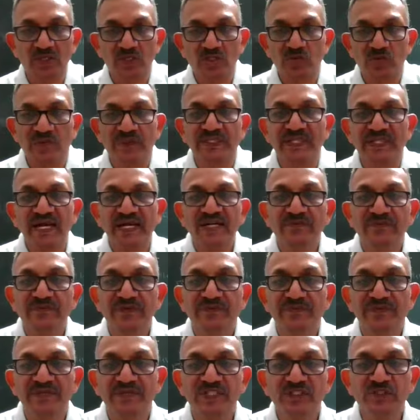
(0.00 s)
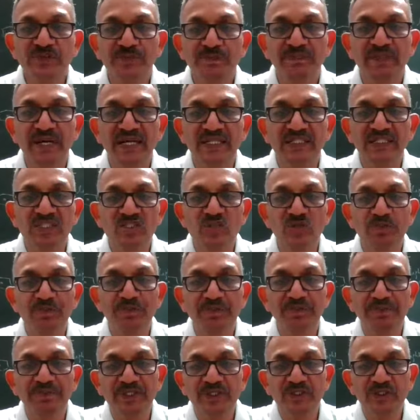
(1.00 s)
So with that, we finish methods of
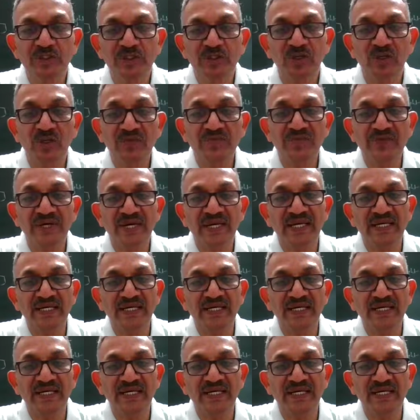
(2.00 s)
preparation of